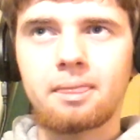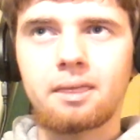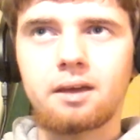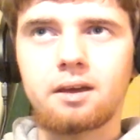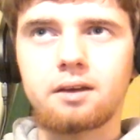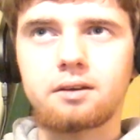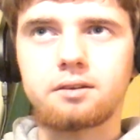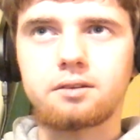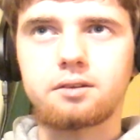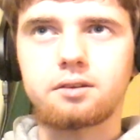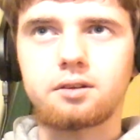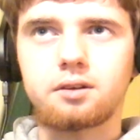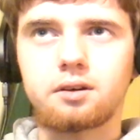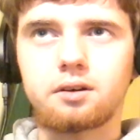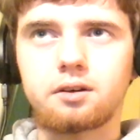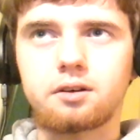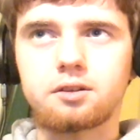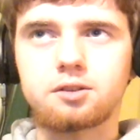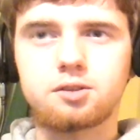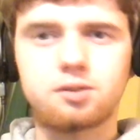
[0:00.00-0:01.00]
and
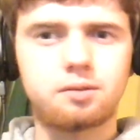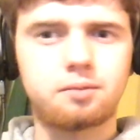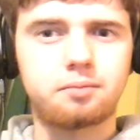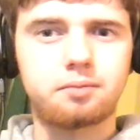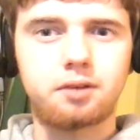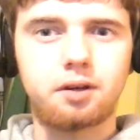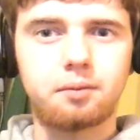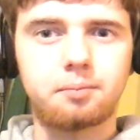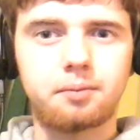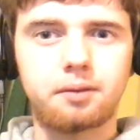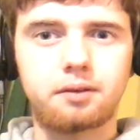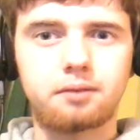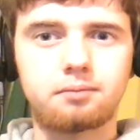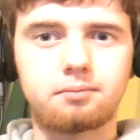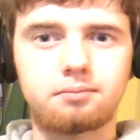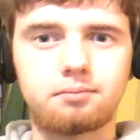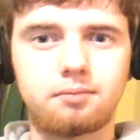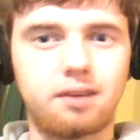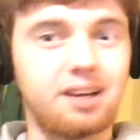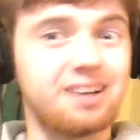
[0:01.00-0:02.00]
trimmed up
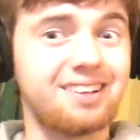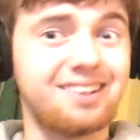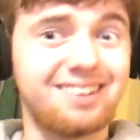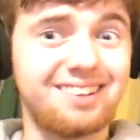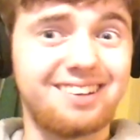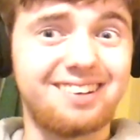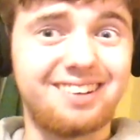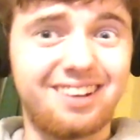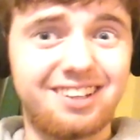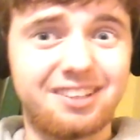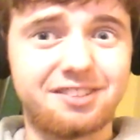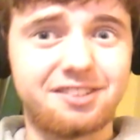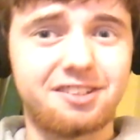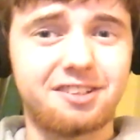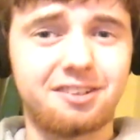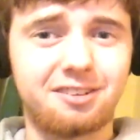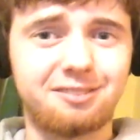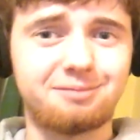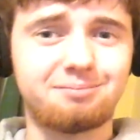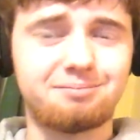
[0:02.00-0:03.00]
and edited
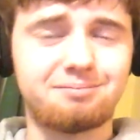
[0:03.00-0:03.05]
nicer.